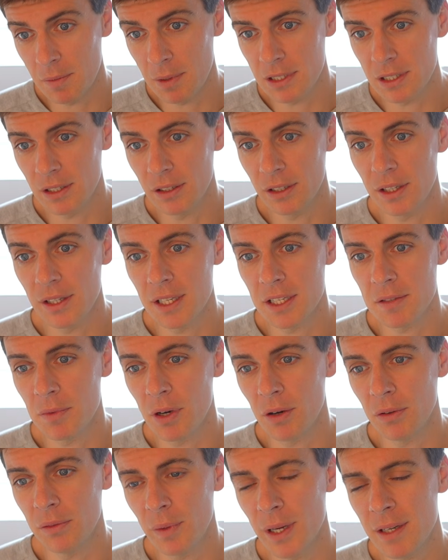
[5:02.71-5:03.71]
in to look at this
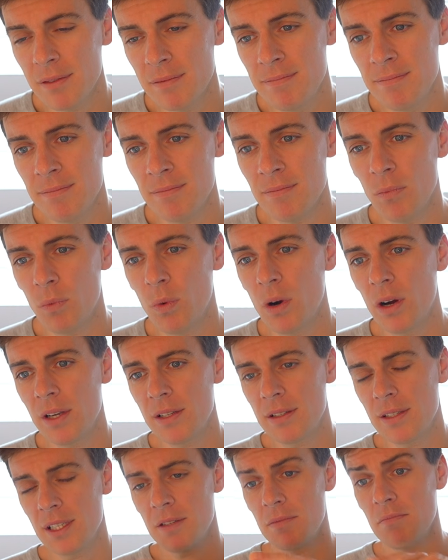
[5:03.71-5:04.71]
mold and went, why
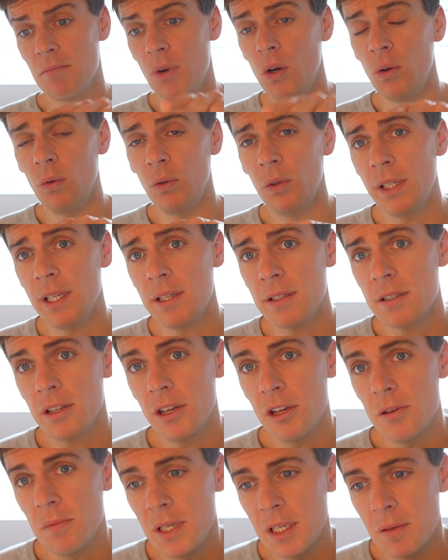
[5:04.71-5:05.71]
is this mold in
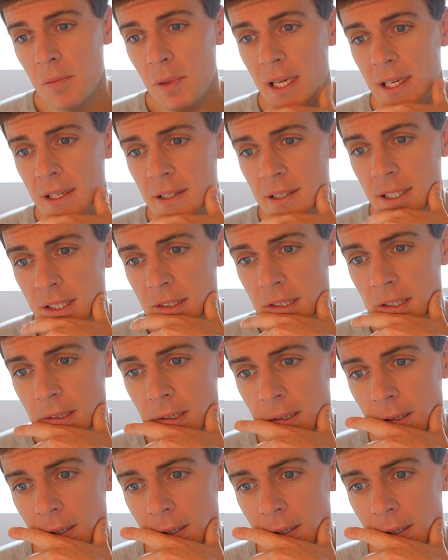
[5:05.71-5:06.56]
so many pieces?